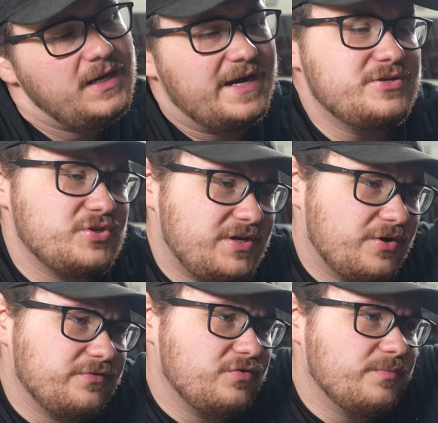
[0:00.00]
I usually
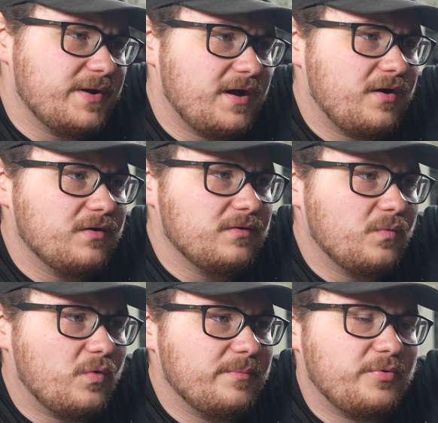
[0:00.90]
go to about
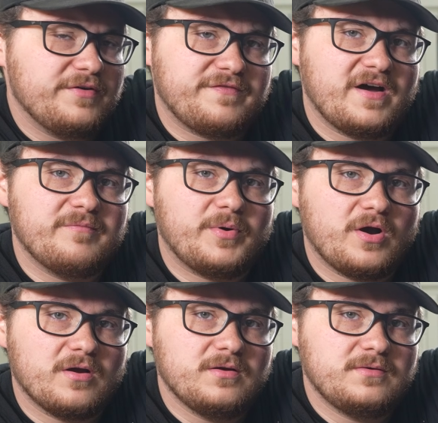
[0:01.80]
1.5
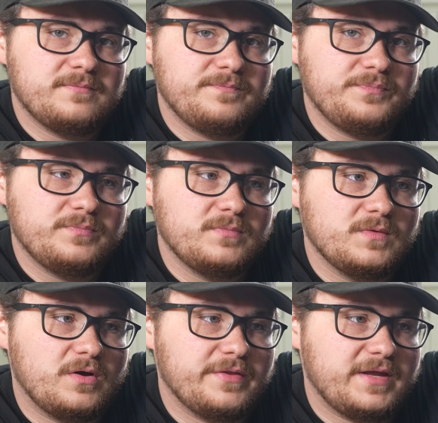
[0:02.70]
bar
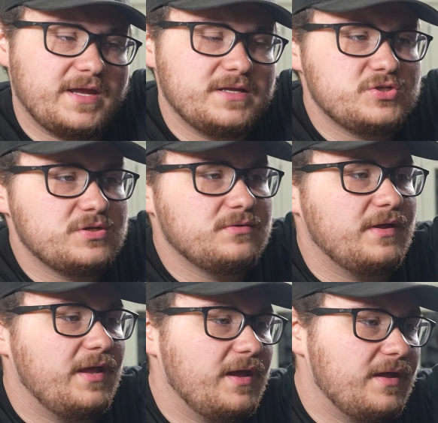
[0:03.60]
on the gauge,
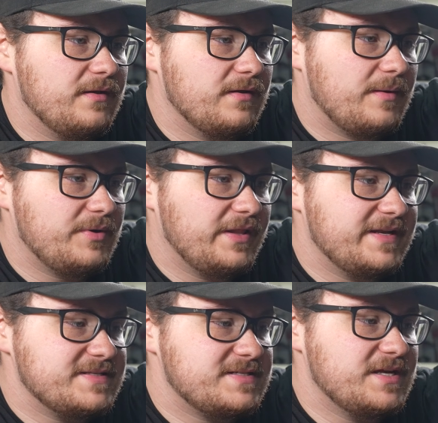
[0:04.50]
and I'm gonna
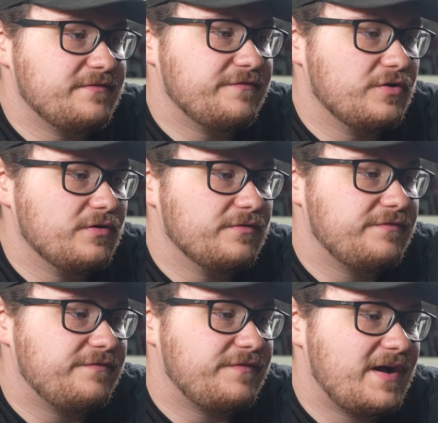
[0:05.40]
let it sit for
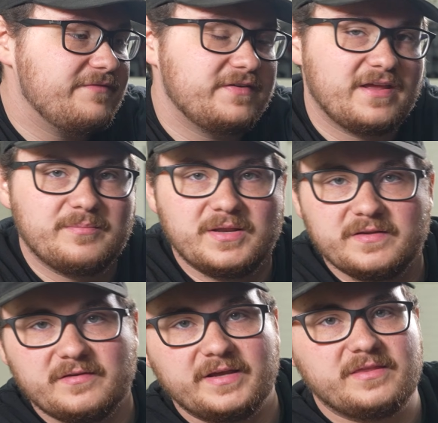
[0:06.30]
5 to 10
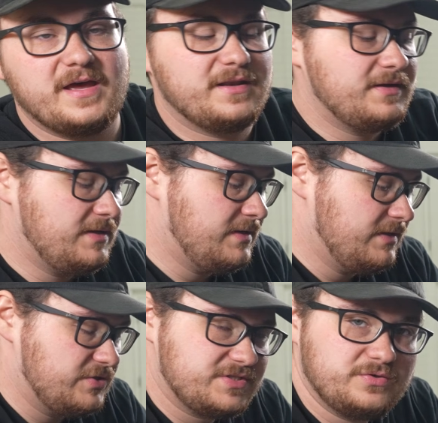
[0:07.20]
minutes like that,
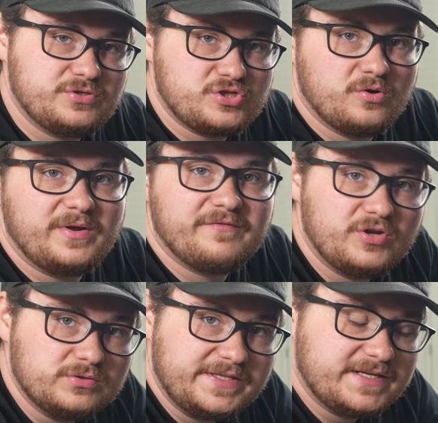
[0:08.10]
just to ensure we have
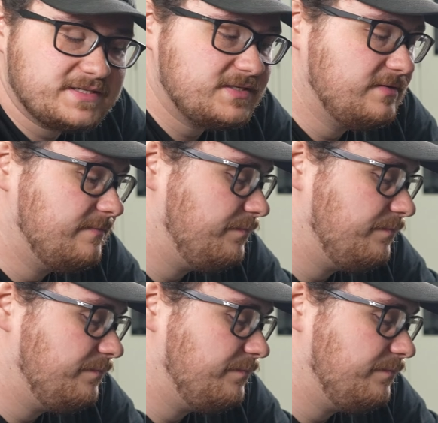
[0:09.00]
no leaks.